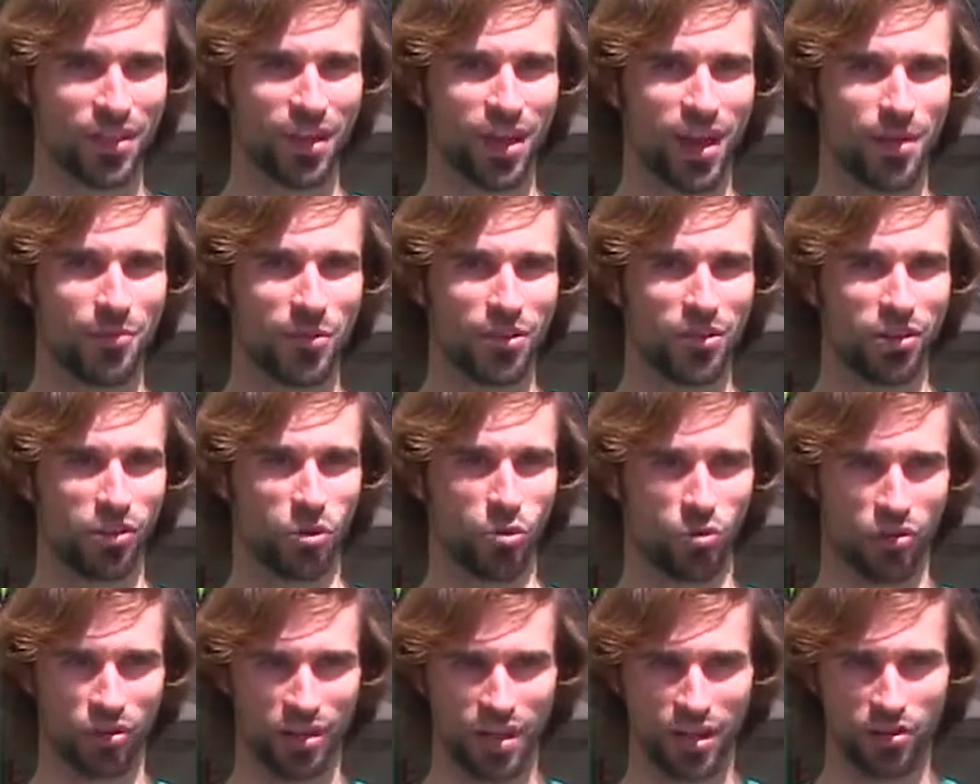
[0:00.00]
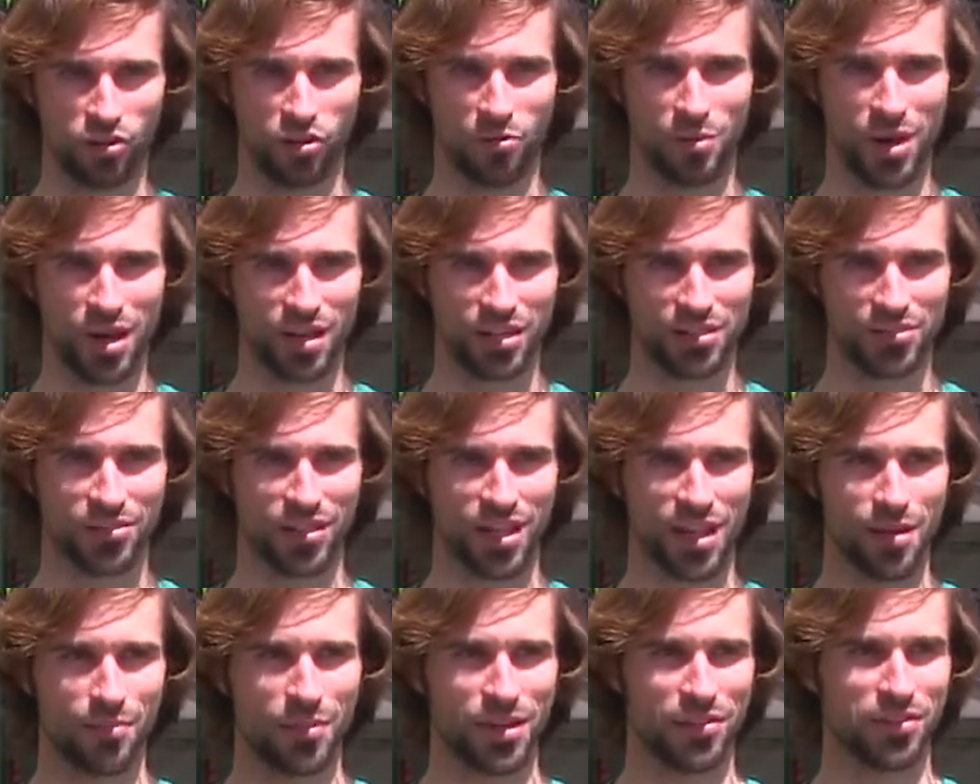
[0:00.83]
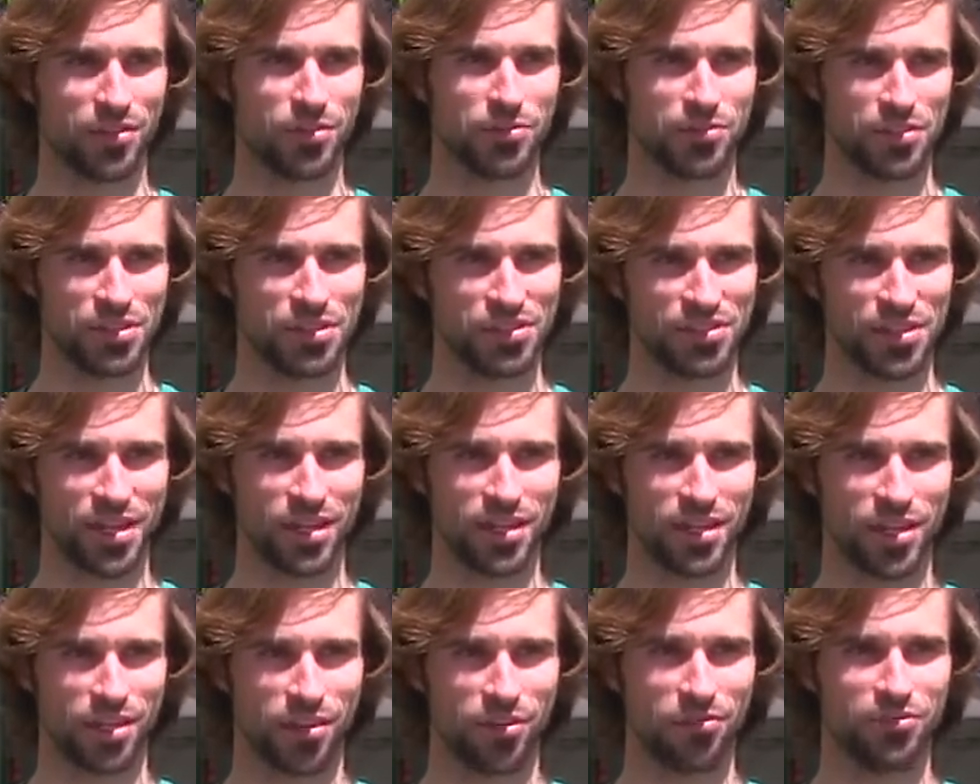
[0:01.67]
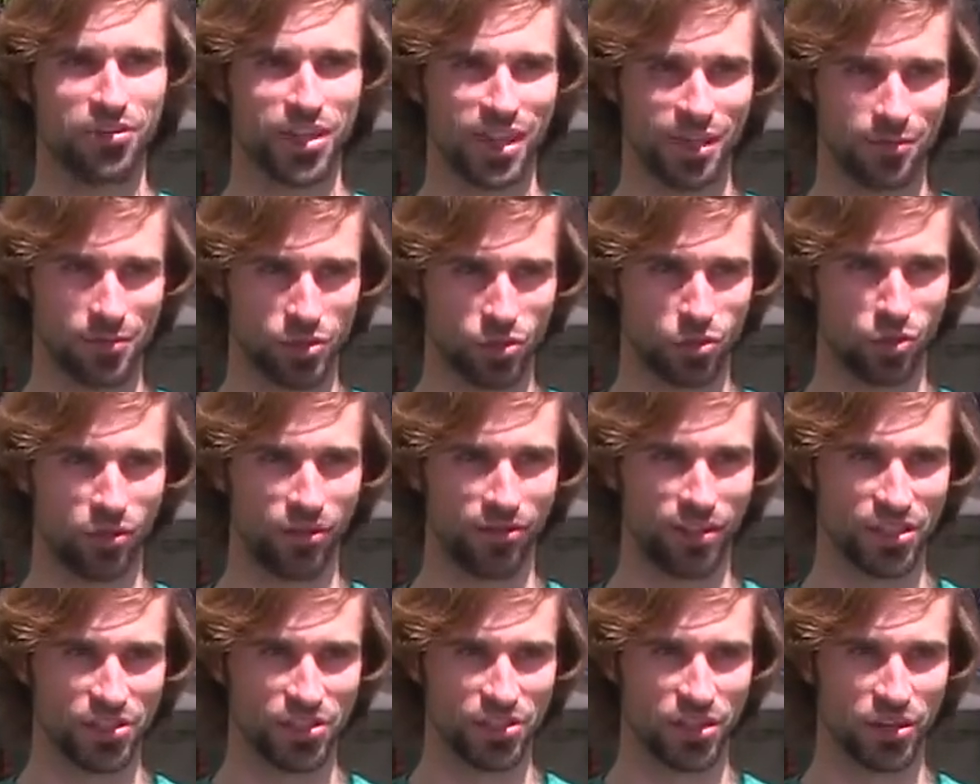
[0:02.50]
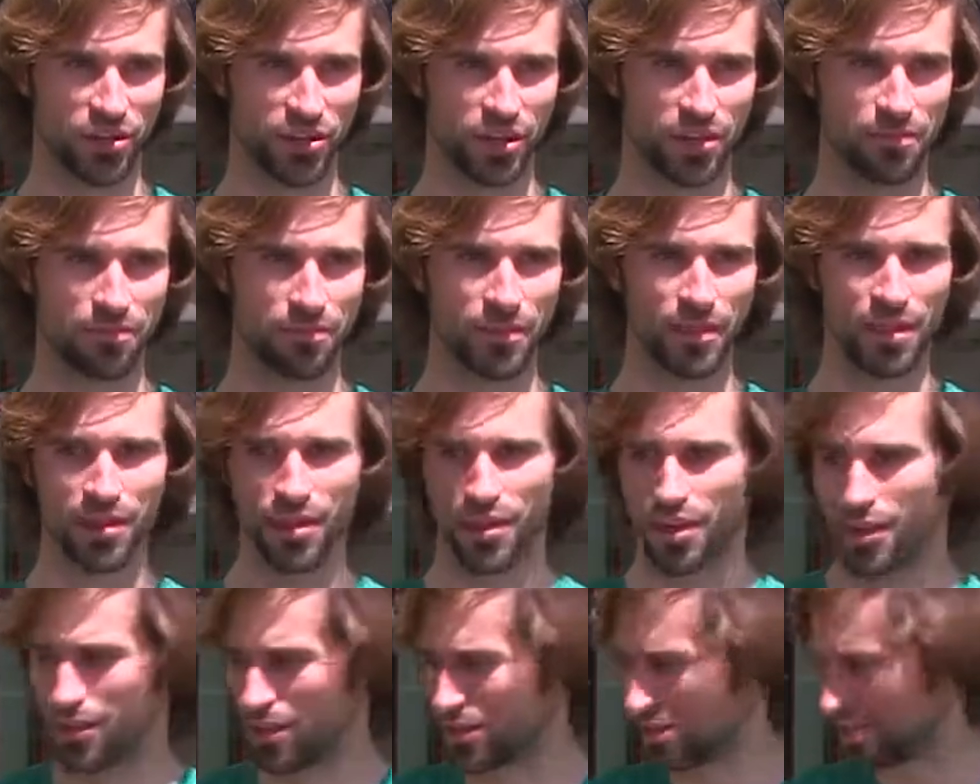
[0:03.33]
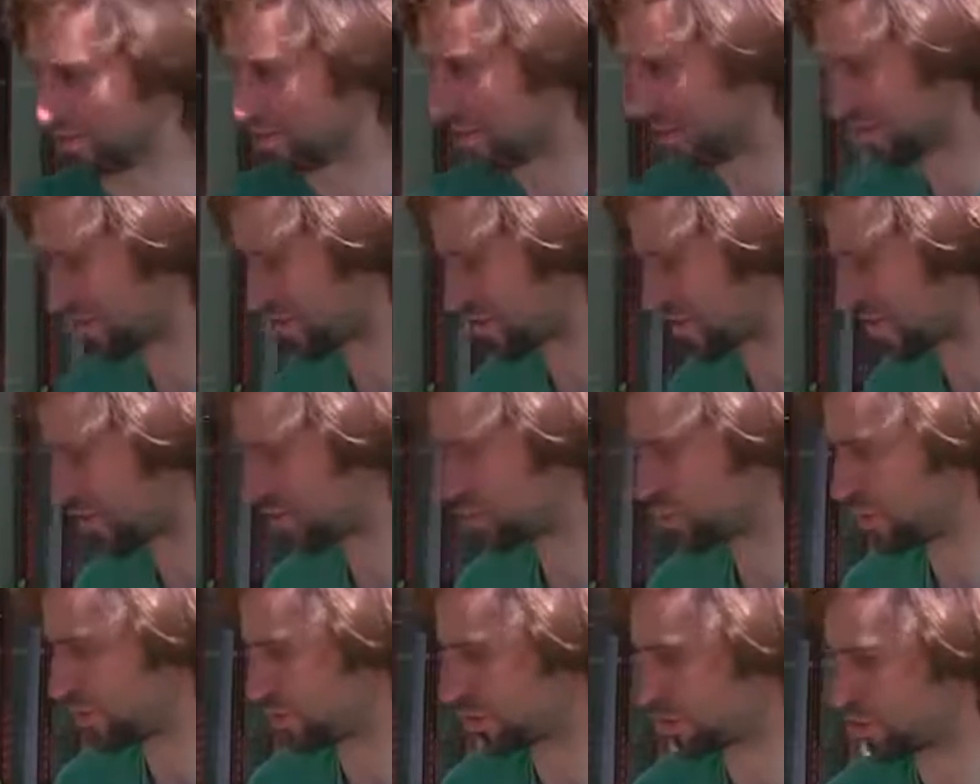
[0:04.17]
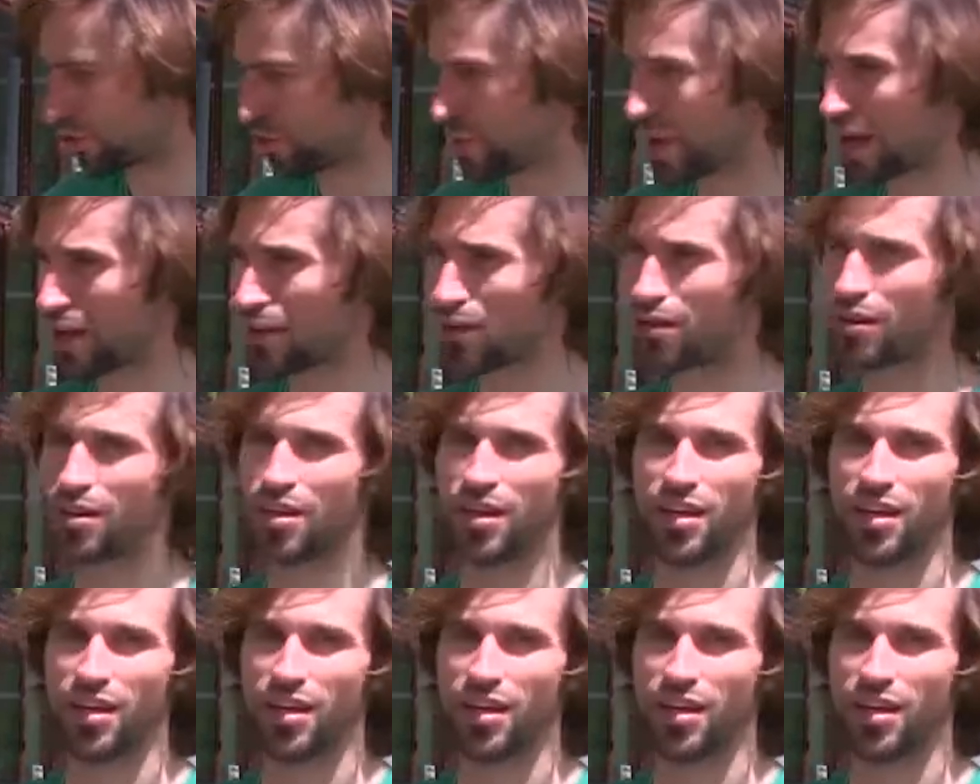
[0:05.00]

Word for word: I'm in the Coordinator Robotics Lab at the U C San Diego Jacobs School of Engineering. This is my SkySweeper robot.